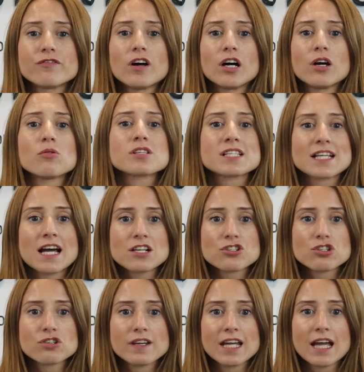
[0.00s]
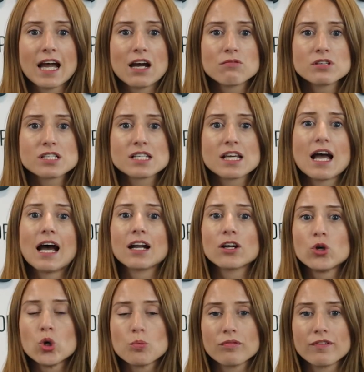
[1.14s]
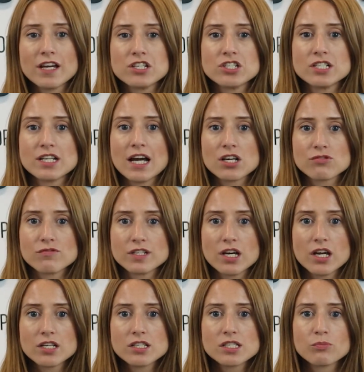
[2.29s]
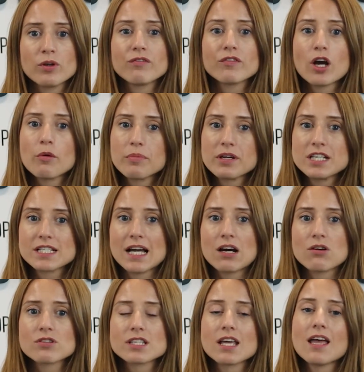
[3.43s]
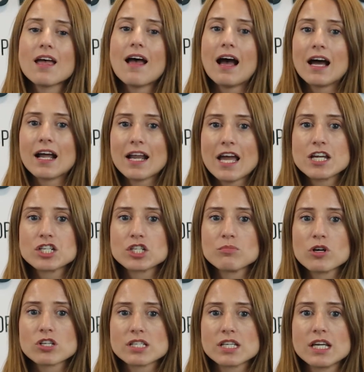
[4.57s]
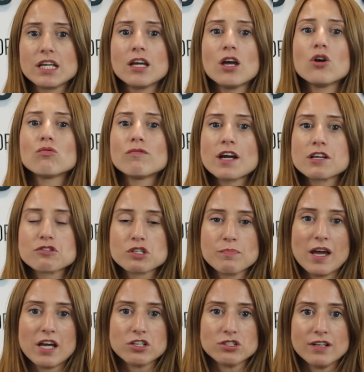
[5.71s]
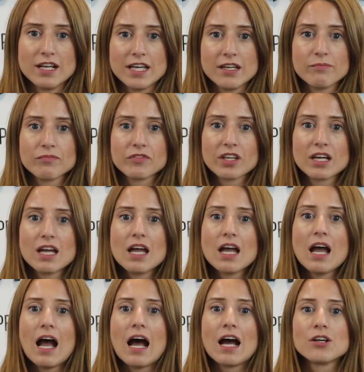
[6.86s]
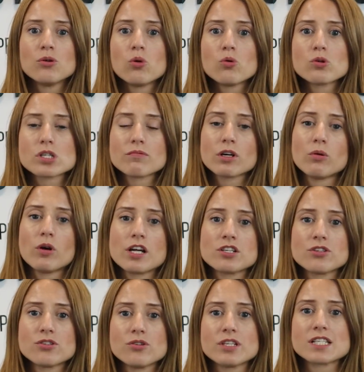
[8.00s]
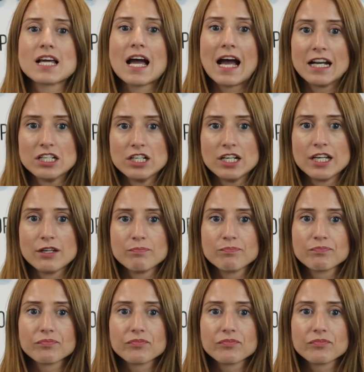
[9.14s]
file statutory accounts and corporation tax returns with Companies House and HMRC retrospectively, and you're also required to do this annually.